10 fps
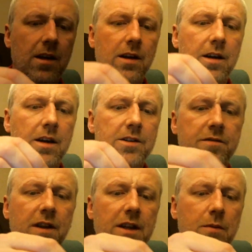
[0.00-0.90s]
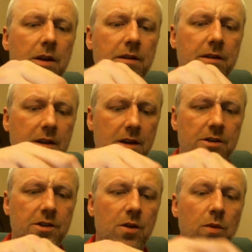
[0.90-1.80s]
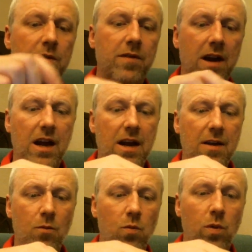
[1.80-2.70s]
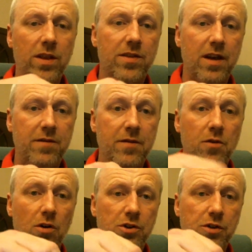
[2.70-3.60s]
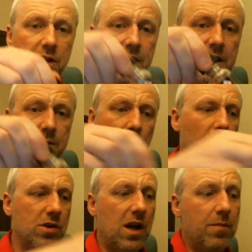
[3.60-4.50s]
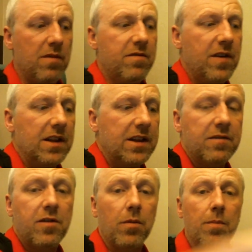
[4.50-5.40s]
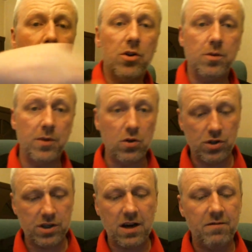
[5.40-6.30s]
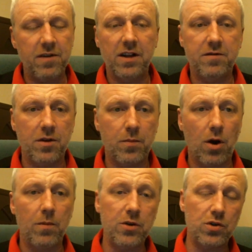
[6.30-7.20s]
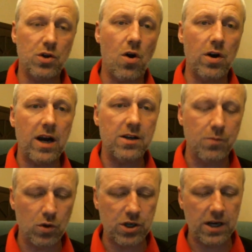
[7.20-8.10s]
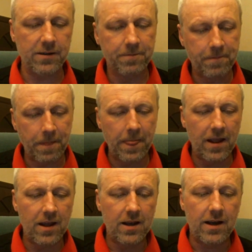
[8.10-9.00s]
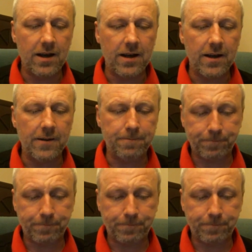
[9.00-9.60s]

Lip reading: to fill it with. So if you've got juice in these bottles, I've been filling it from the bottom because you can fill it from the bottom, you just can't get as much in. But